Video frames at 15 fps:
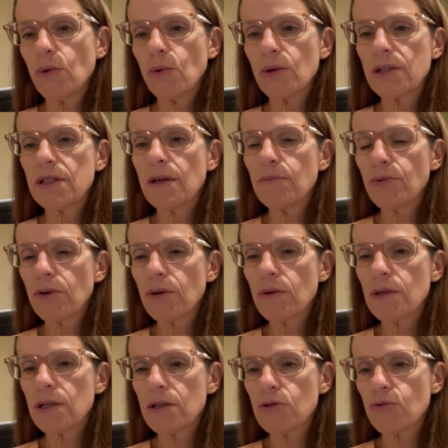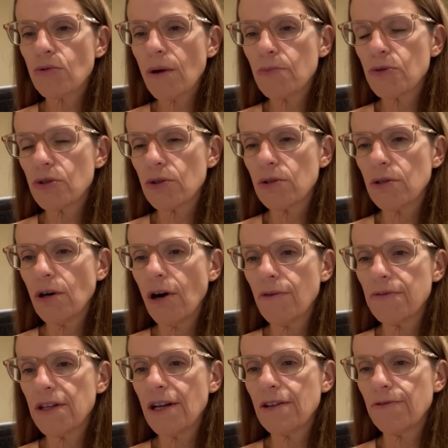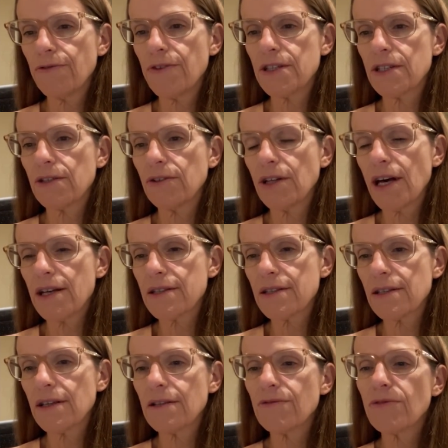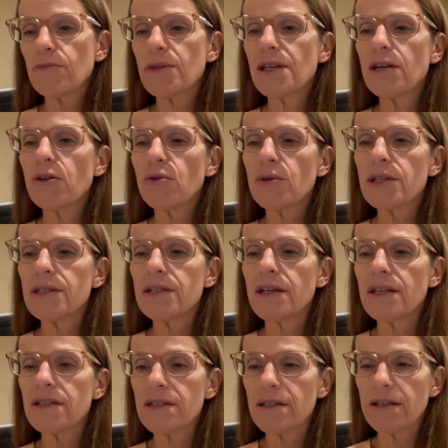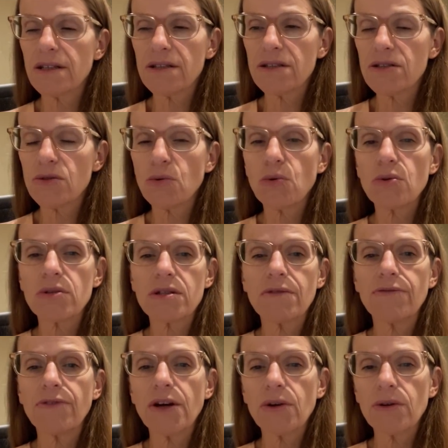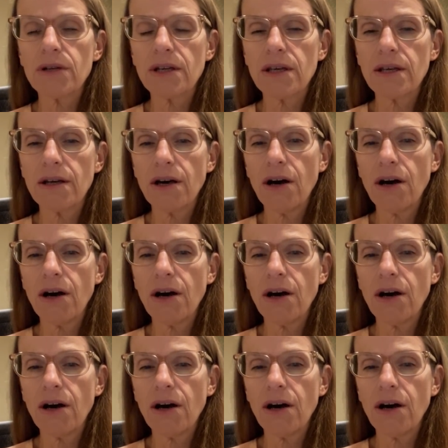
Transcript: or temporary disruption of that physical asset from the increased incidence or severity